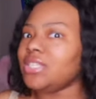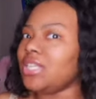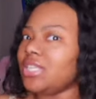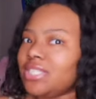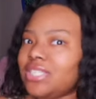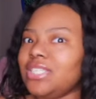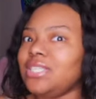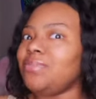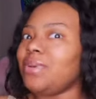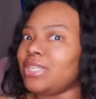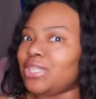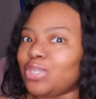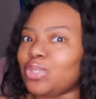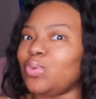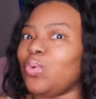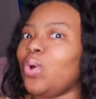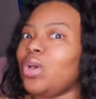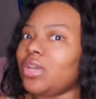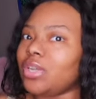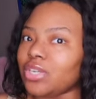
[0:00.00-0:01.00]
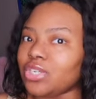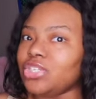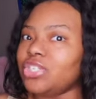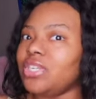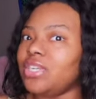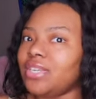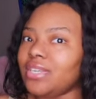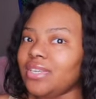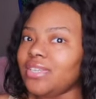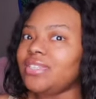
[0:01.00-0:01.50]
Like she about to talk her
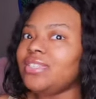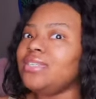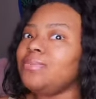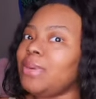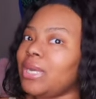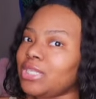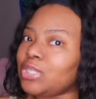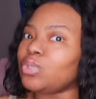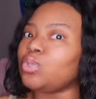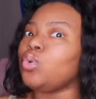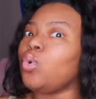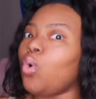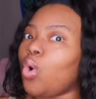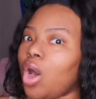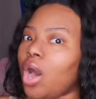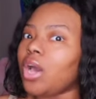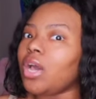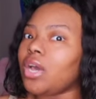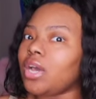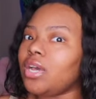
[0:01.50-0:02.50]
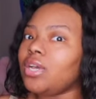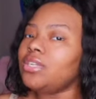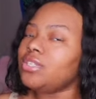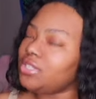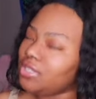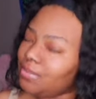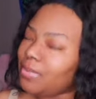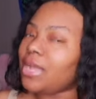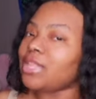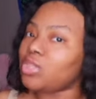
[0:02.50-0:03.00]
shit. She about to talk.
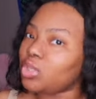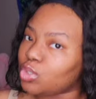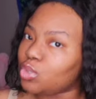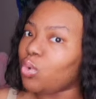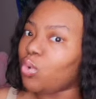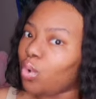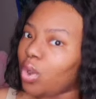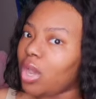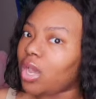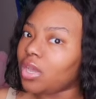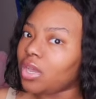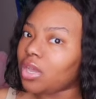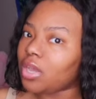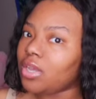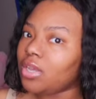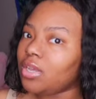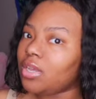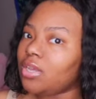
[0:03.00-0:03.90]
She about to talk.